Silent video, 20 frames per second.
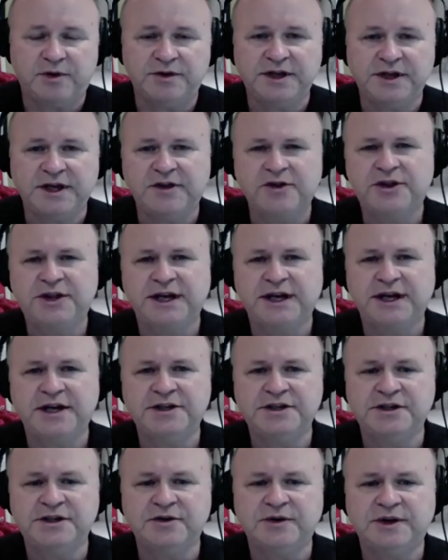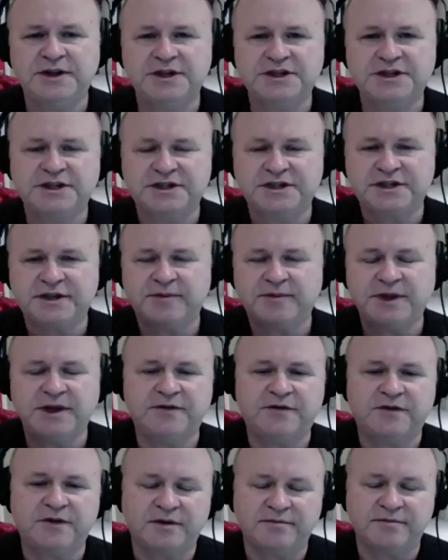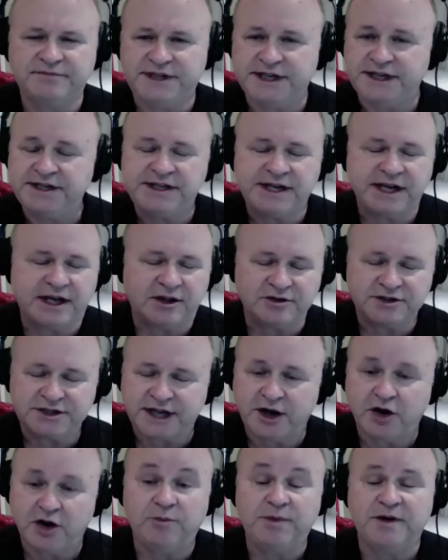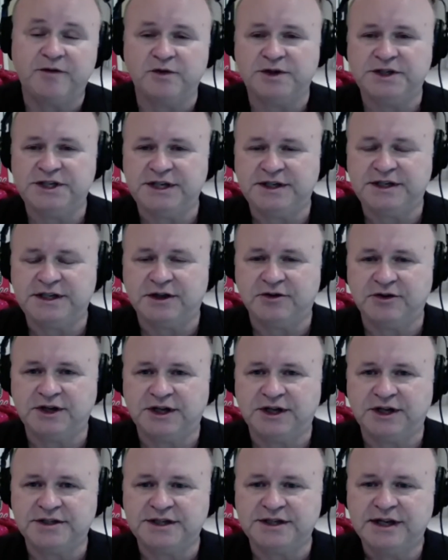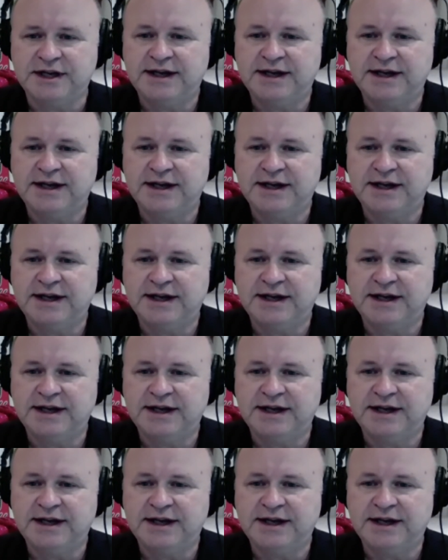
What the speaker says: The other thing I do, and this is something for detailers, I hope every detailer does,